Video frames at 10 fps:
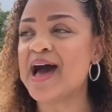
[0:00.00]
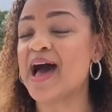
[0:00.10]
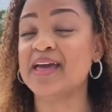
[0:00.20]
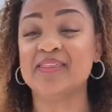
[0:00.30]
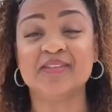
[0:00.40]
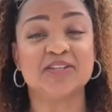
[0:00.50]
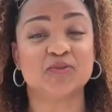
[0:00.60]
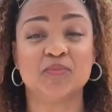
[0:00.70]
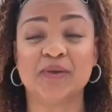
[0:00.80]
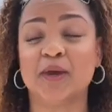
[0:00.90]
I think this
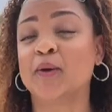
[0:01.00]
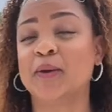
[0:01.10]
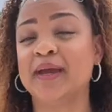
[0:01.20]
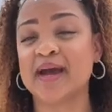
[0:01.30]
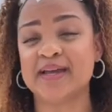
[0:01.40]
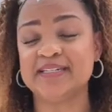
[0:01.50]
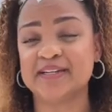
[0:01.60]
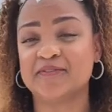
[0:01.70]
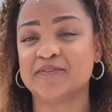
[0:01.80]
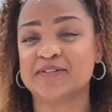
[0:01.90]
would be a great
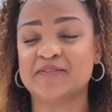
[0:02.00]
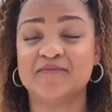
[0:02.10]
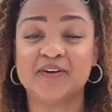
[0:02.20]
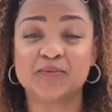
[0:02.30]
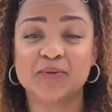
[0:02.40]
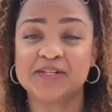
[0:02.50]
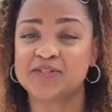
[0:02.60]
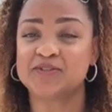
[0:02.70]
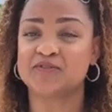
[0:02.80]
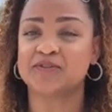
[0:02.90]
idea for some
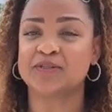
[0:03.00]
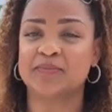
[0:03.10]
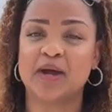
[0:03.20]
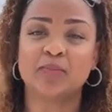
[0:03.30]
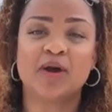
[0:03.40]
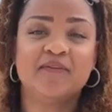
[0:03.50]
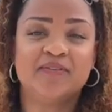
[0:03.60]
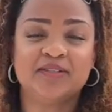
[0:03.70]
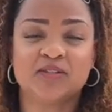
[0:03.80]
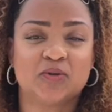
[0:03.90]
fundraisers, for some
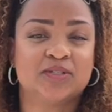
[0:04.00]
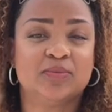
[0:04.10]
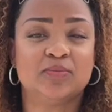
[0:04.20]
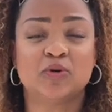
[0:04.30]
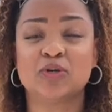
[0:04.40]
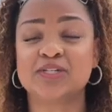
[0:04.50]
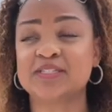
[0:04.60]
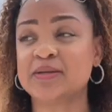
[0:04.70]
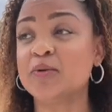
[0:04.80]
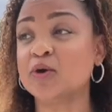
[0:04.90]
nonprofits, or some or
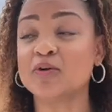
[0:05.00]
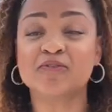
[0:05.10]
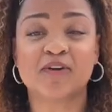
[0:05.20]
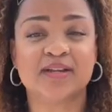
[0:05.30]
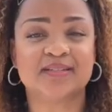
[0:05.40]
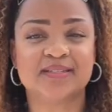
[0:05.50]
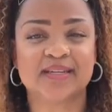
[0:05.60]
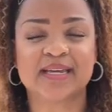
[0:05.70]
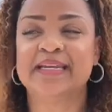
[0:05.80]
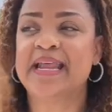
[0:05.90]
just some girlfriends to
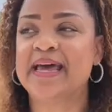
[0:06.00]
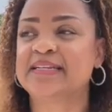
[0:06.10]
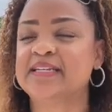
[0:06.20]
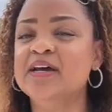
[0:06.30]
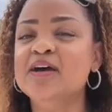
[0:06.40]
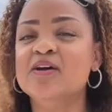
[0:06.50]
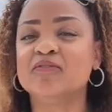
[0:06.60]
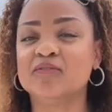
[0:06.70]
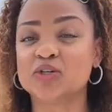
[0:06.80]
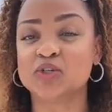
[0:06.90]
connect
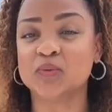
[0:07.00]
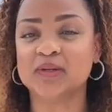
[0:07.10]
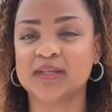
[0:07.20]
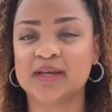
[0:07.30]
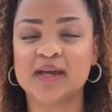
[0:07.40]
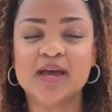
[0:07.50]
virtually.